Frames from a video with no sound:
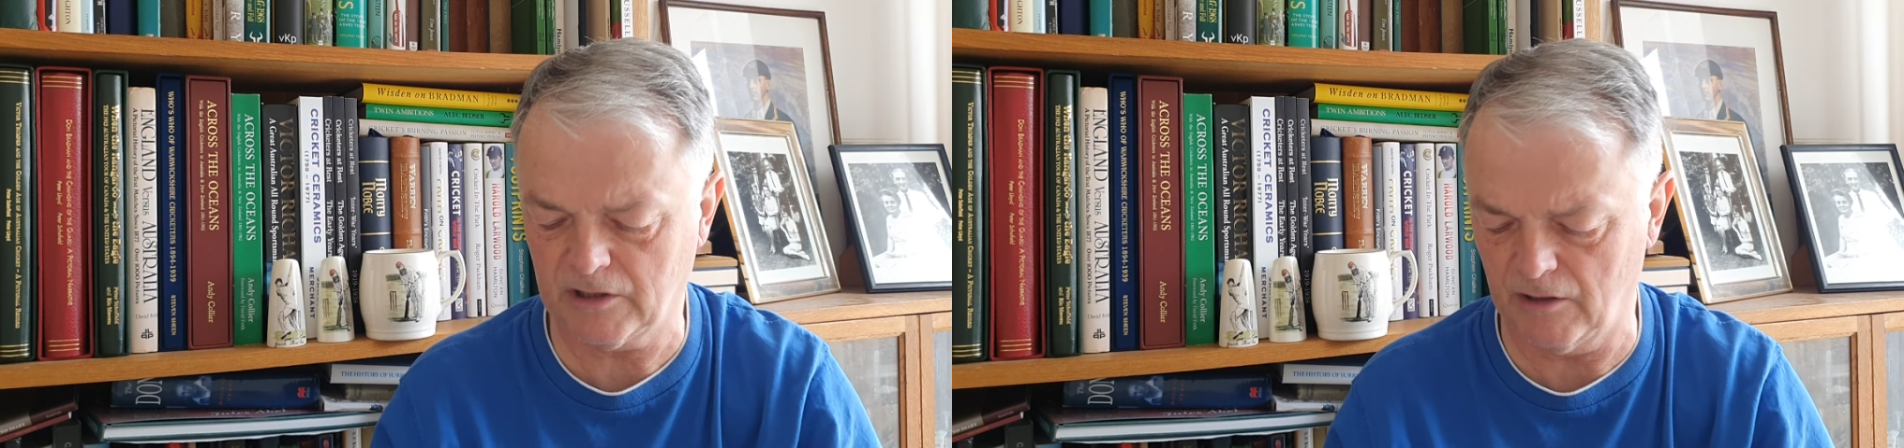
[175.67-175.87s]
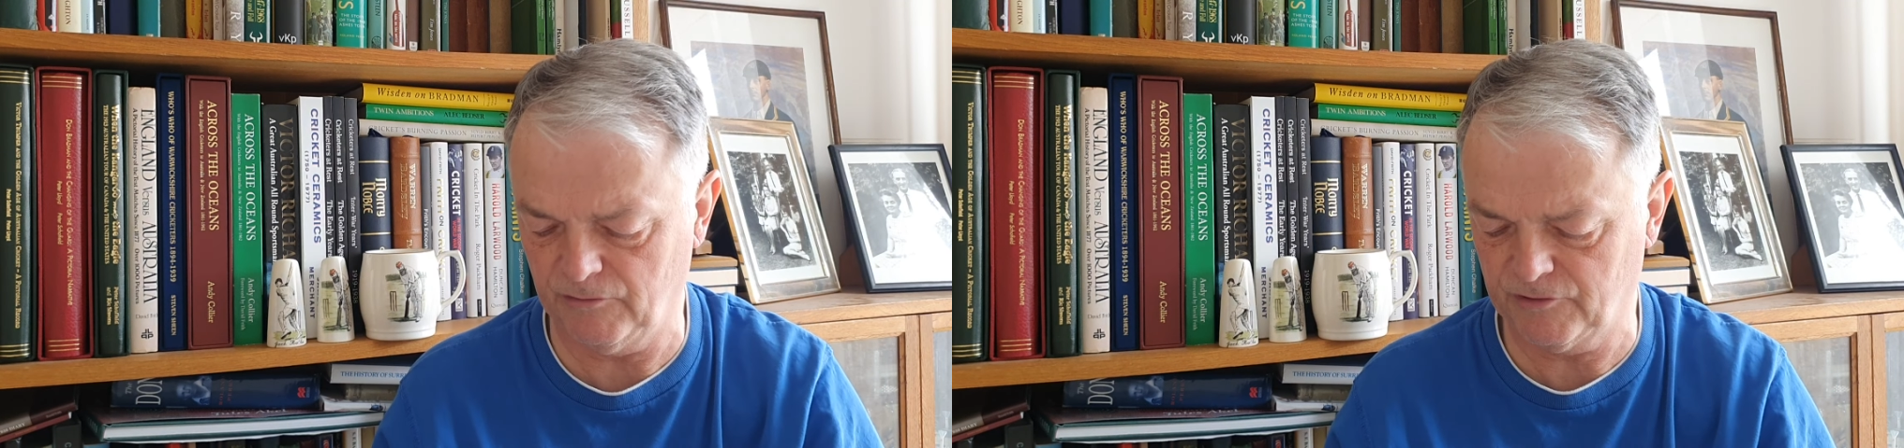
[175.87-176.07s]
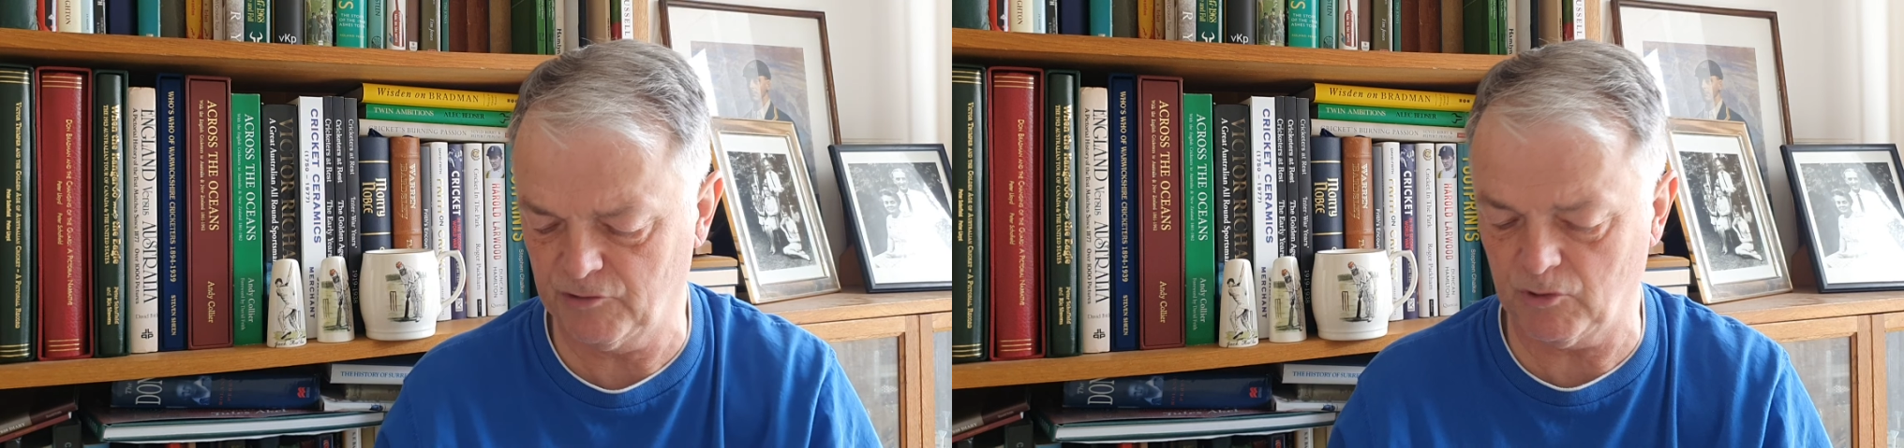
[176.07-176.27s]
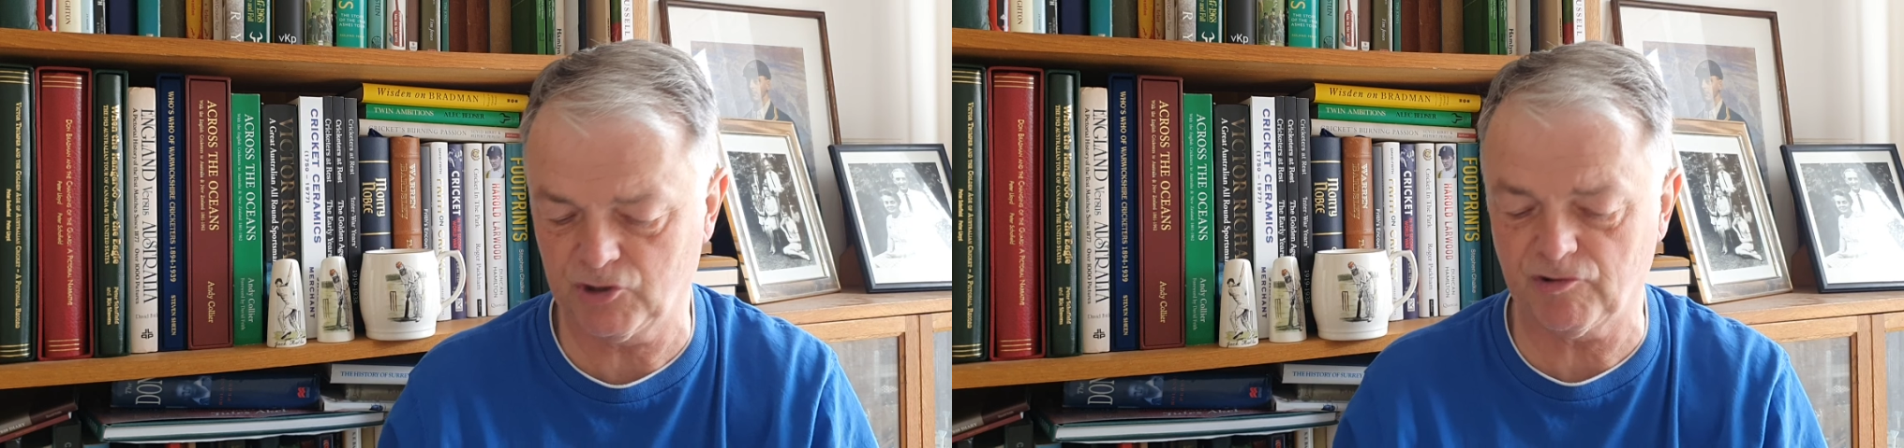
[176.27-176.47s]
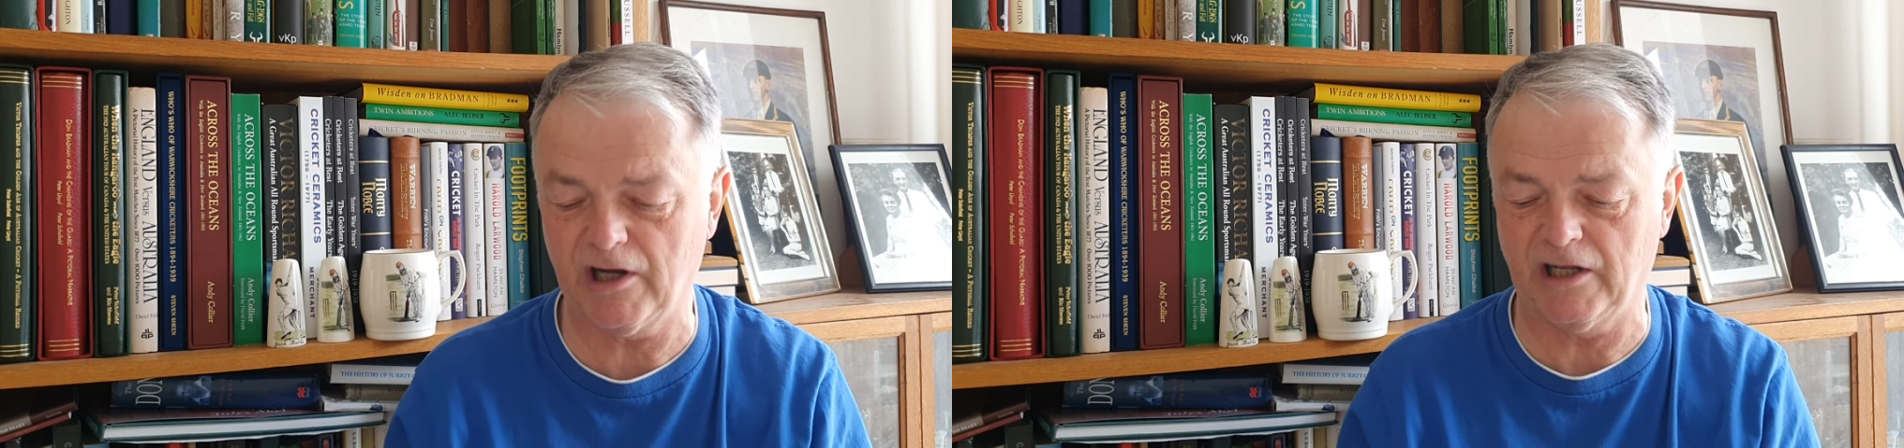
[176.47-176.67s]
going to
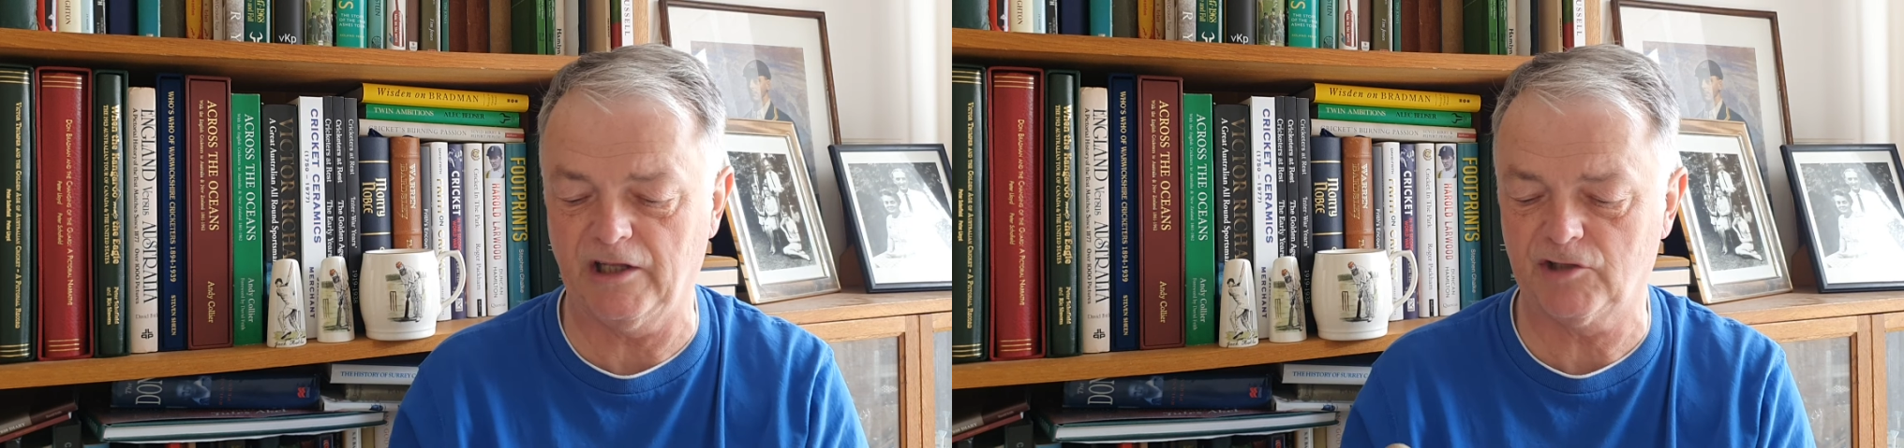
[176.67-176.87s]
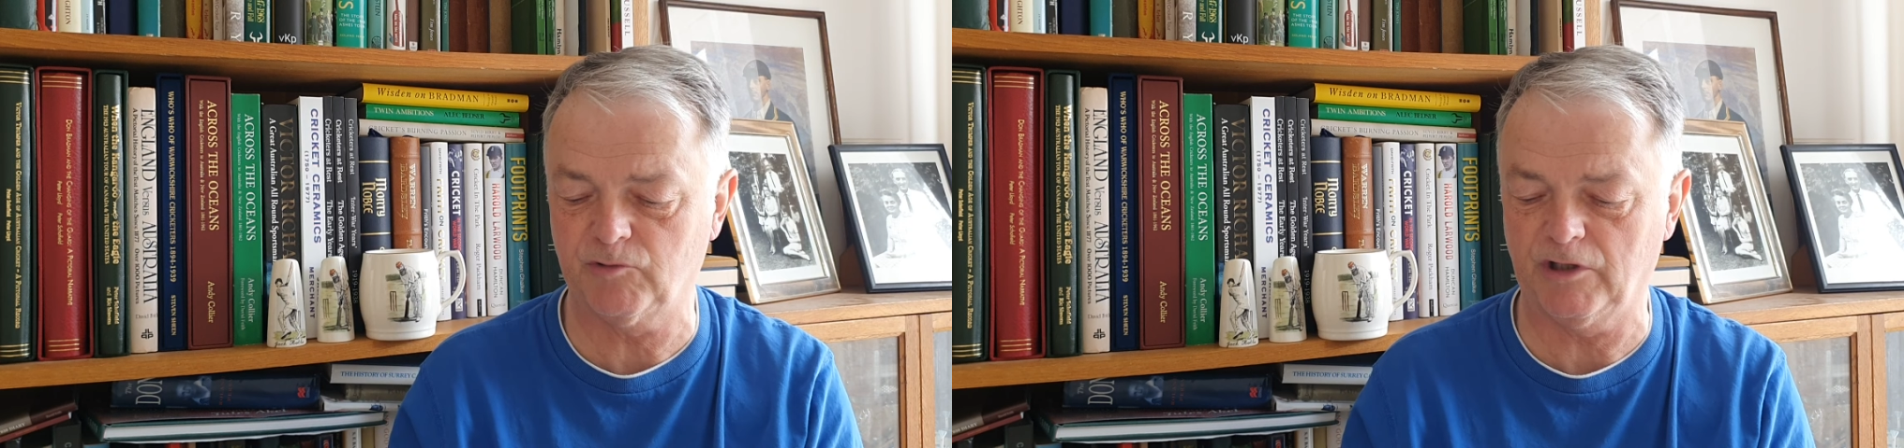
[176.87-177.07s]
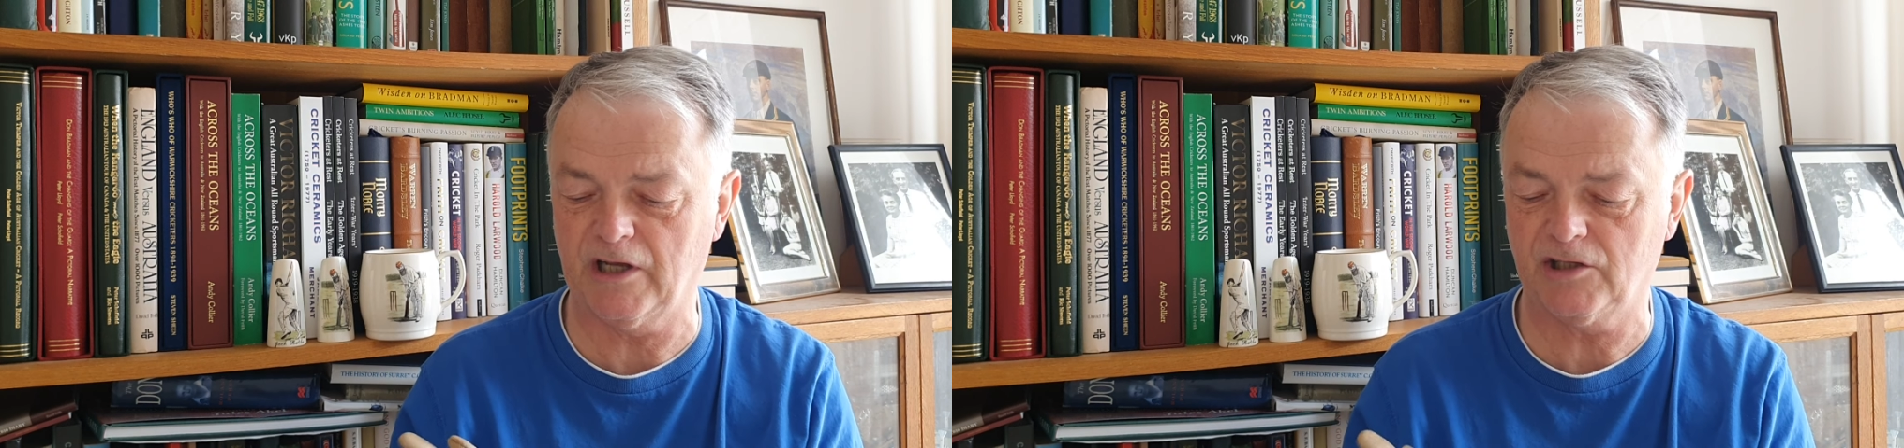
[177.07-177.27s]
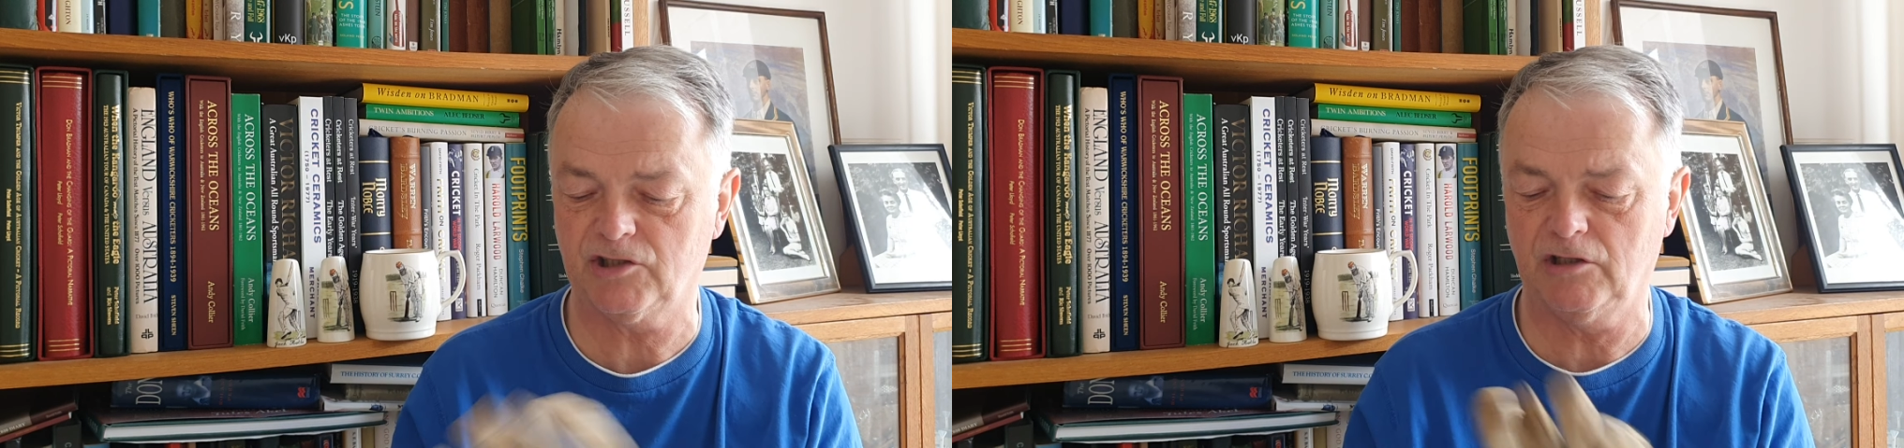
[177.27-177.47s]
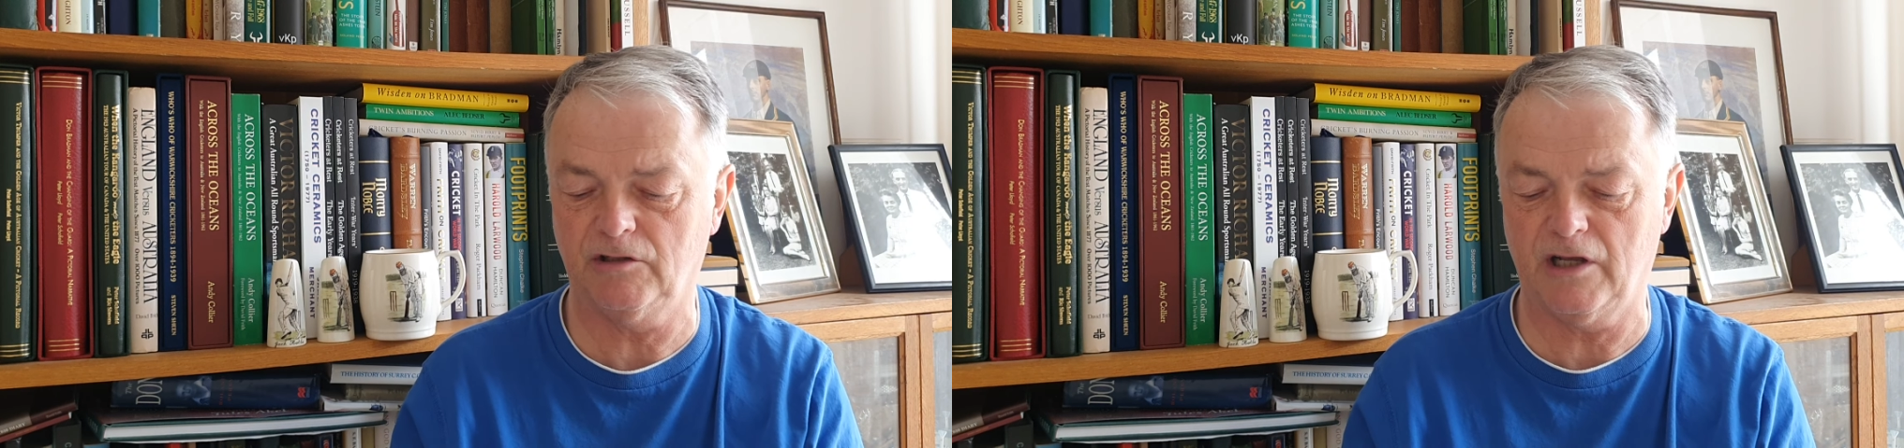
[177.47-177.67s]
Australia this week,
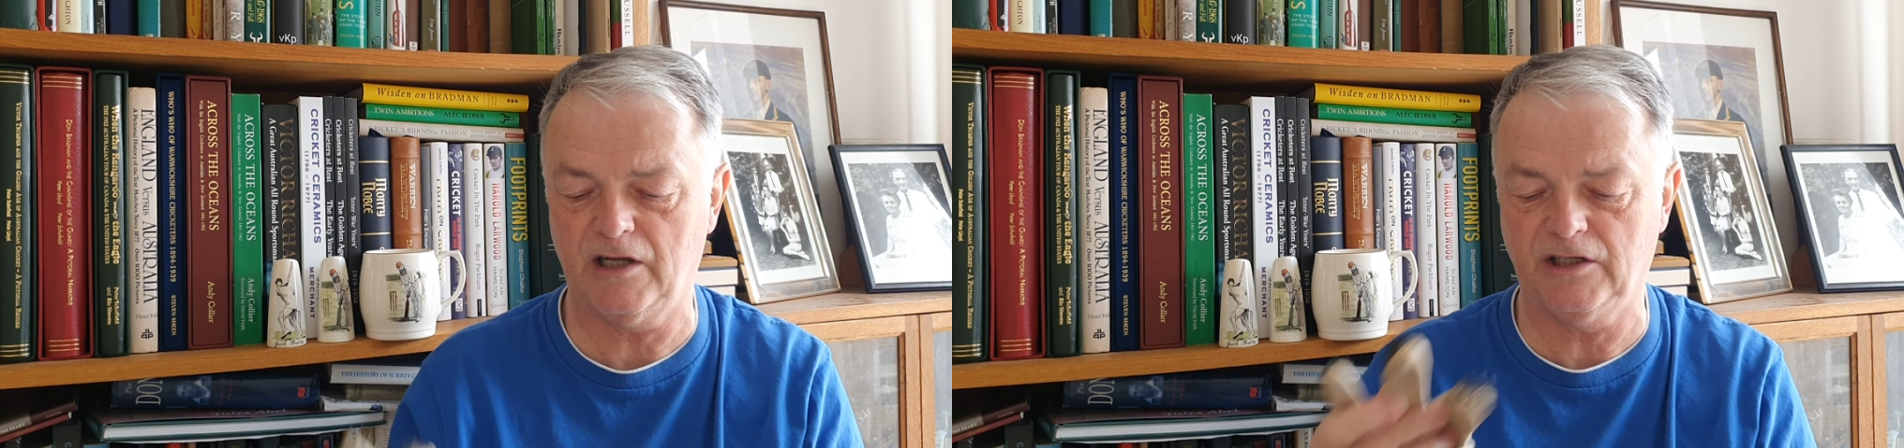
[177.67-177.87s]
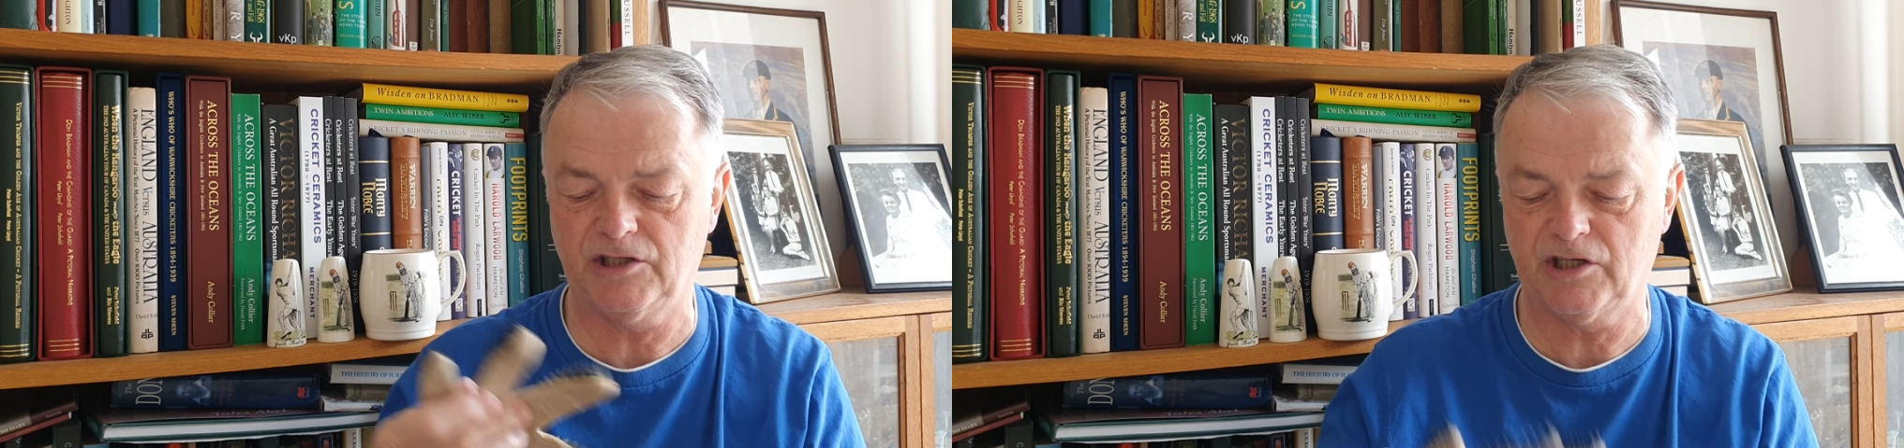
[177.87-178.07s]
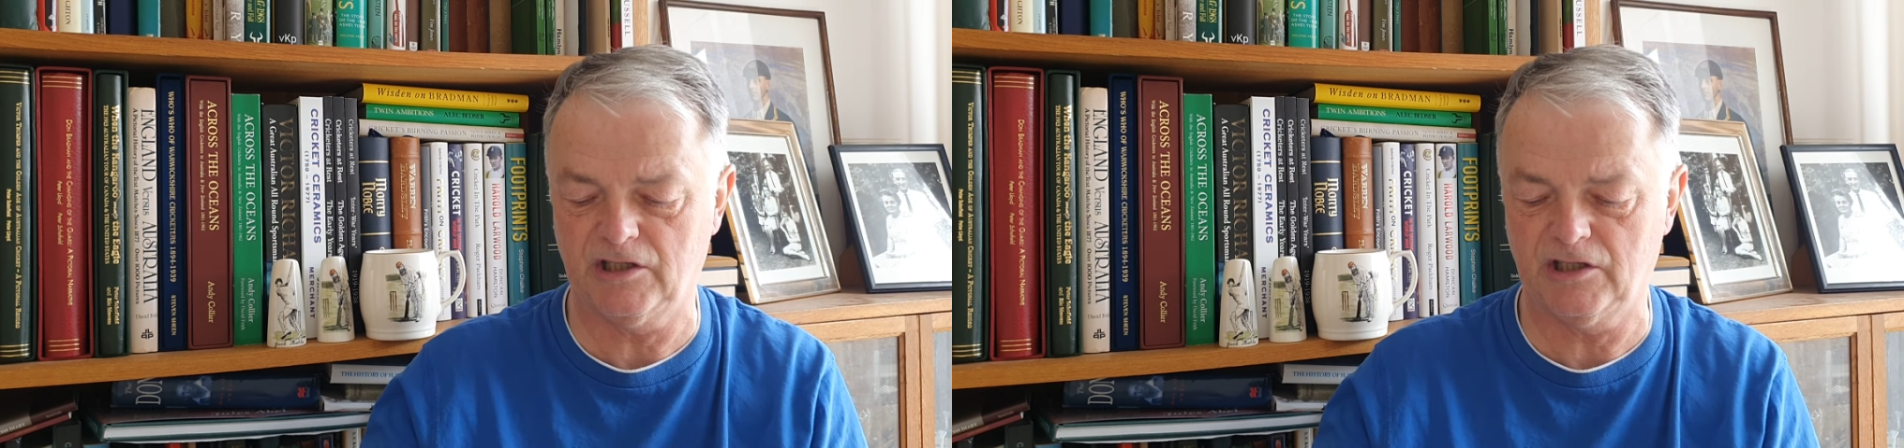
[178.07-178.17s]
actually, Andy